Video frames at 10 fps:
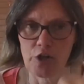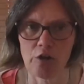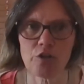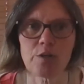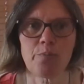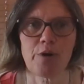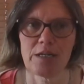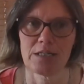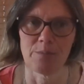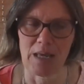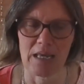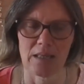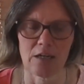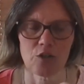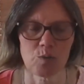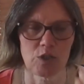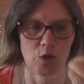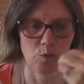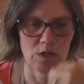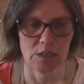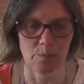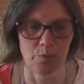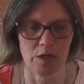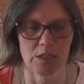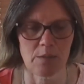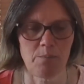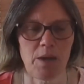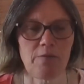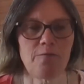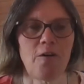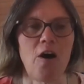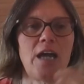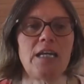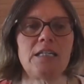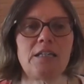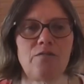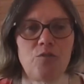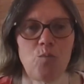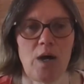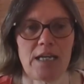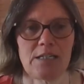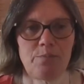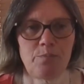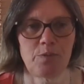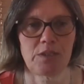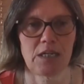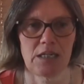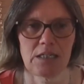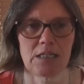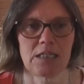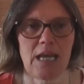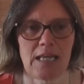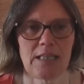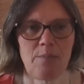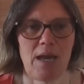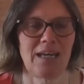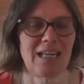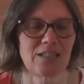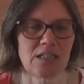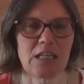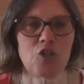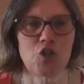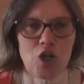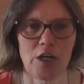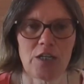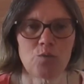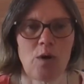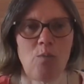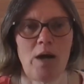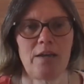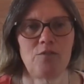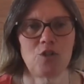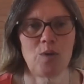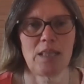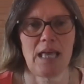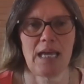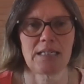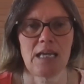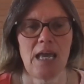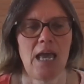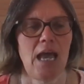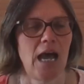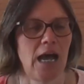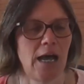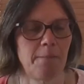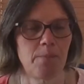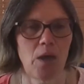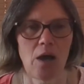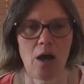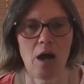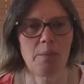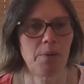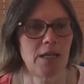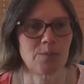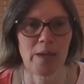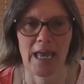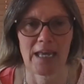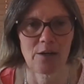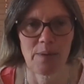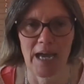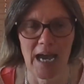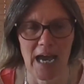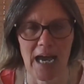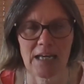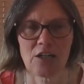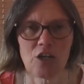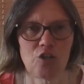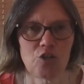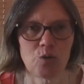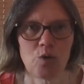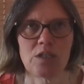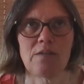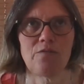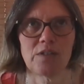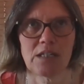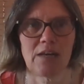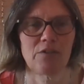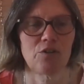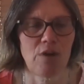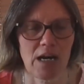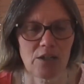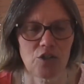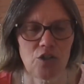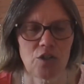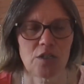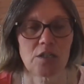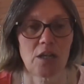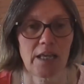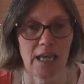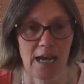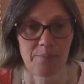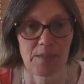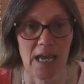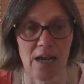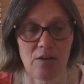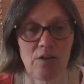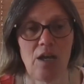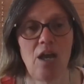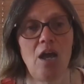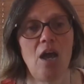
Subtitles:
don't suppress them either, because we don't want to suppress them, but find a different way to take them out. And as I said, journaling is one way of doing that. I place my hand on my heart and I use the words infinite love and gratitude until I calm down.